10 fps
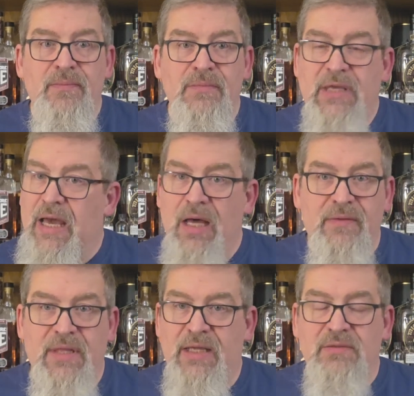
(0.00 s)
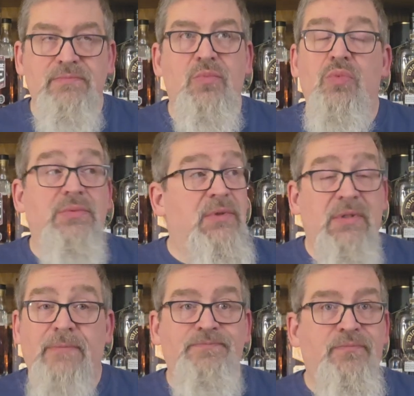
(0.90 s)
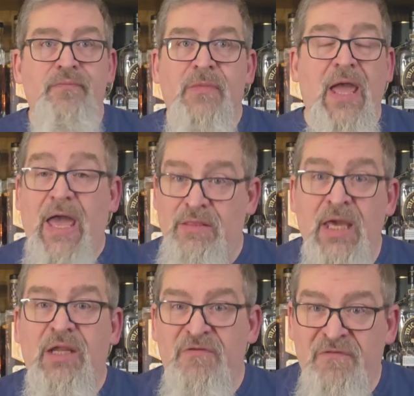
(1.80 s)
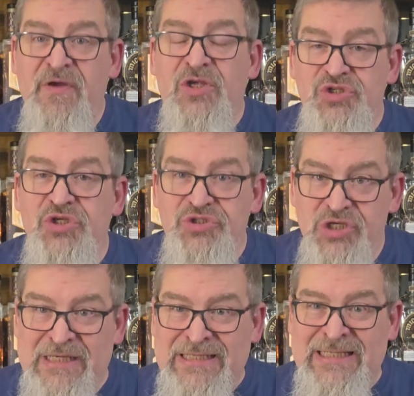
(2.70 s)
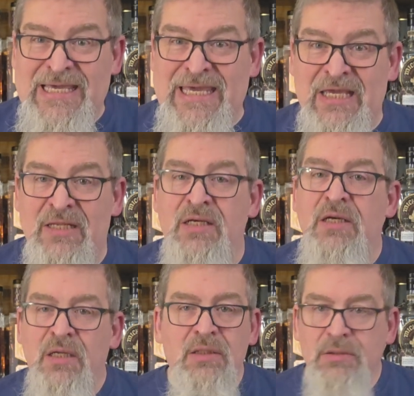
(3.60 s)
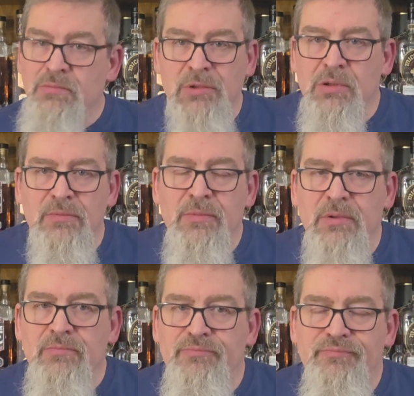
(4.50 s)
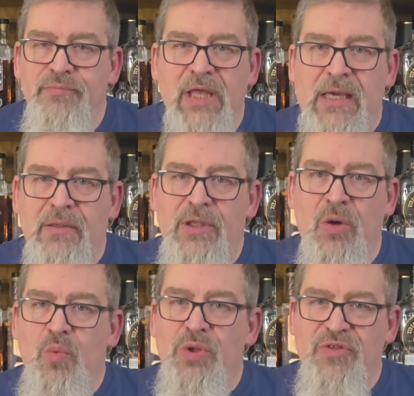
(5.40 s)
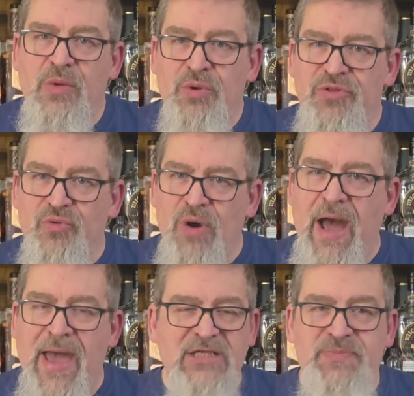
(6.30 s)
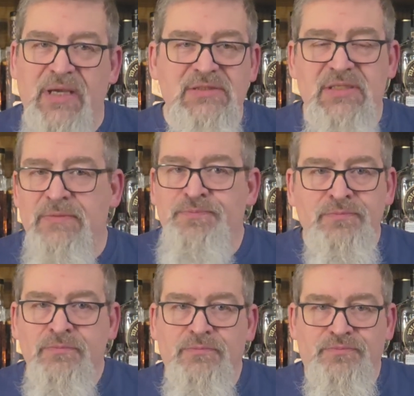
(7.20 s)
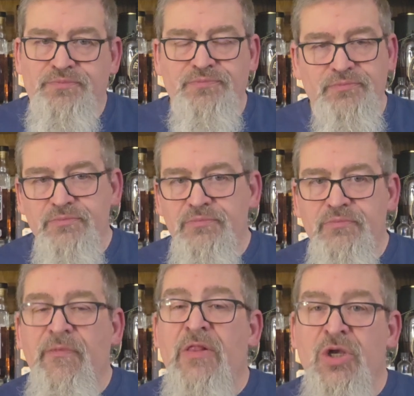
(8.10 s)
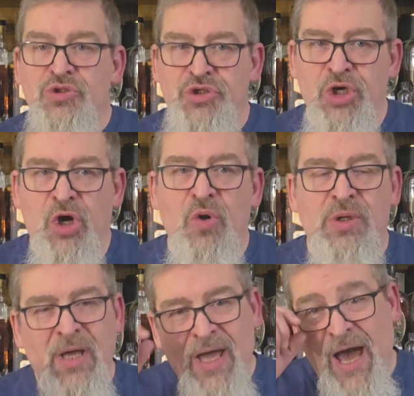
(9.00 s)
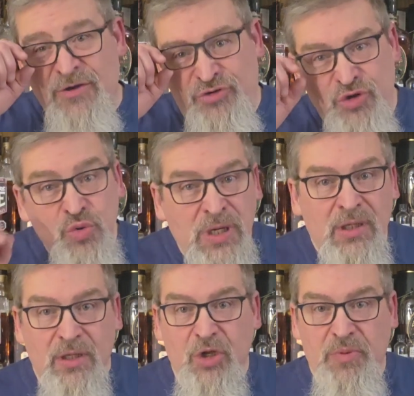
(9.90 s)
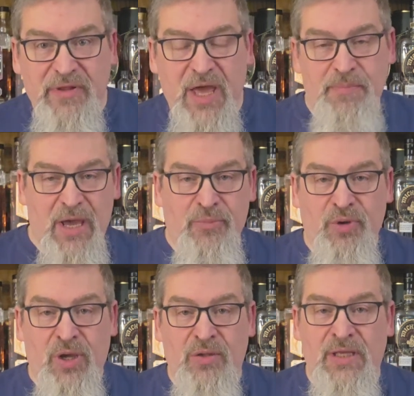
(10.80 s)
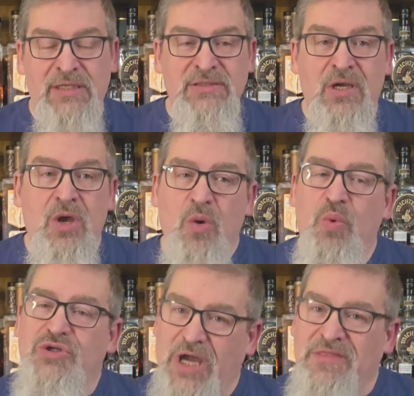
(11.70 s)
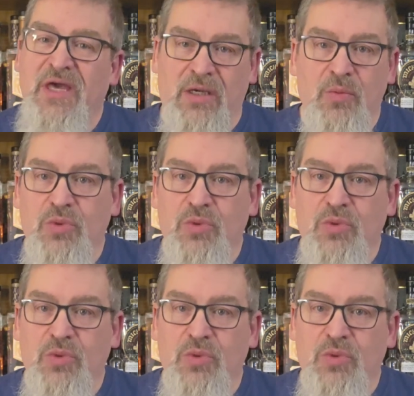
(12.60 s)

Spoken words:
Yeah, that, and then it finishes clean, like, you know, with the rye aspects. So, and there's the oak. I do get a little bit of that peppery on this, which I think